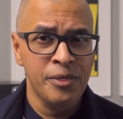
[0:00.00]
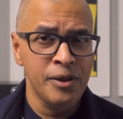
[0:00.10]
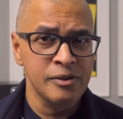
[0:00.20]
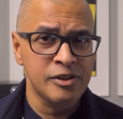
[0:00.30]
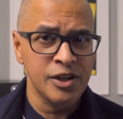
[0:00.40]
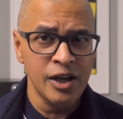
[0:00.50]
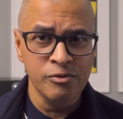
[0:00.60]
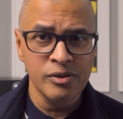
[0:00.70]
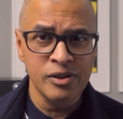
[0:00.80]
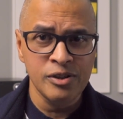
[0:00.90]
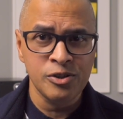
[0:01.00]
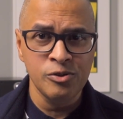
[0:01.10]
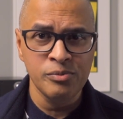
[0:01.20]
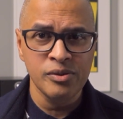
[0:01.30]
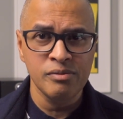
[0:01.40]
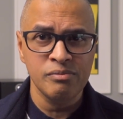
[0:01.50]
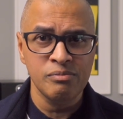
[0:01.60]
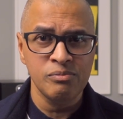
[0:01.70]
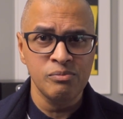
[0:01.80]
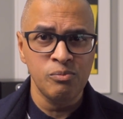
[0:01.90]
the general consumer
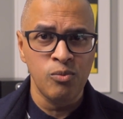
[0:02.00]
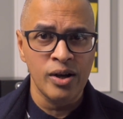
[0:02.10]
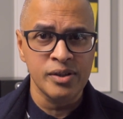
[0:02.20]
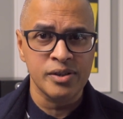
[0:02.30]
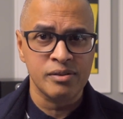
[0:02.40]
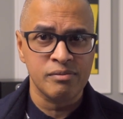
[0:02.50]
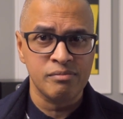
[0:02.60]
wants